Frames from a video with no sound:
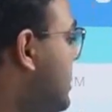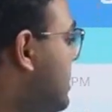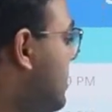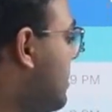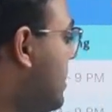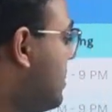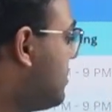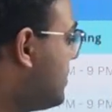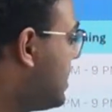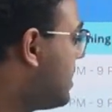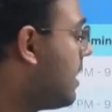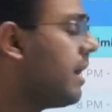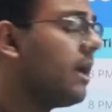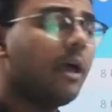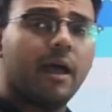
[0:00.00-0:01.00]
linear
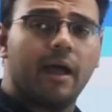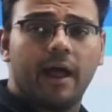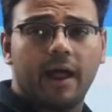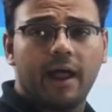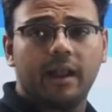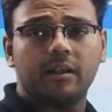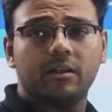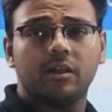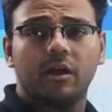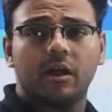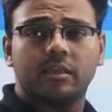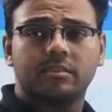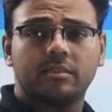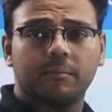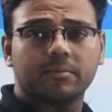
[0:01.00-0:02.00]
arrangement, and
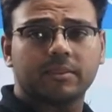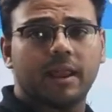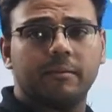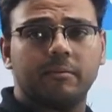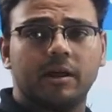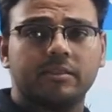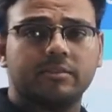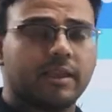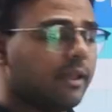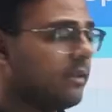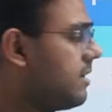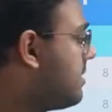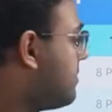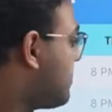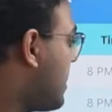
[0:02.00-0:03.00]
subscribe our
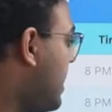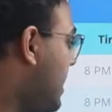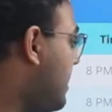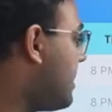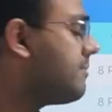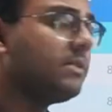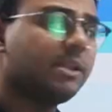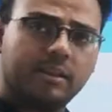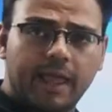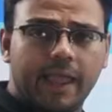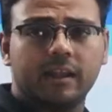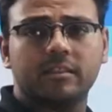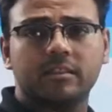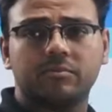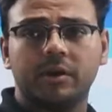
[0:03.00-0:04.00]
channel and
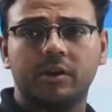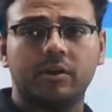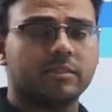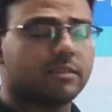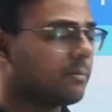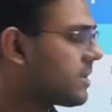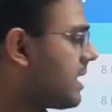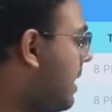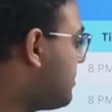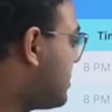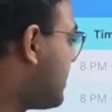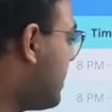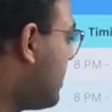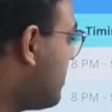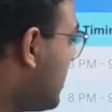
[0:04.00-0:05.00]
like this video and subscribe the
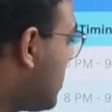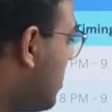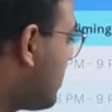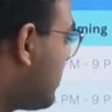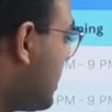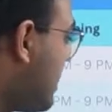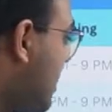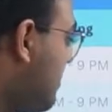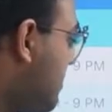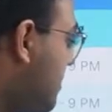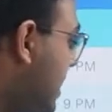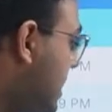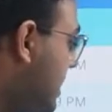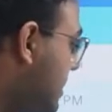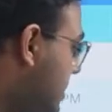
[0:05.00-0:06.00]
channel, because there are
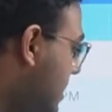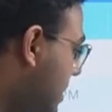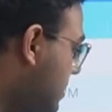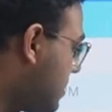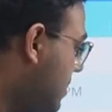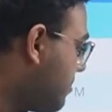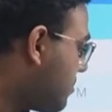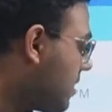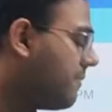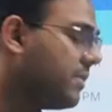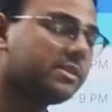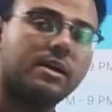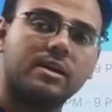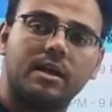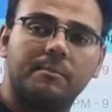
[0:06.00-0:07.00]
many things
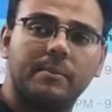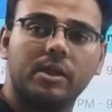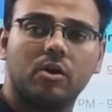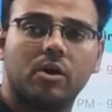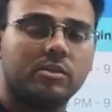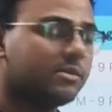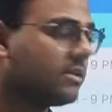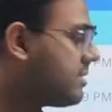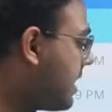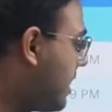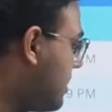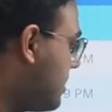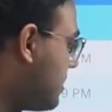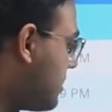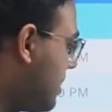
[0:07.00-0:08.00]
which are coming on this channel.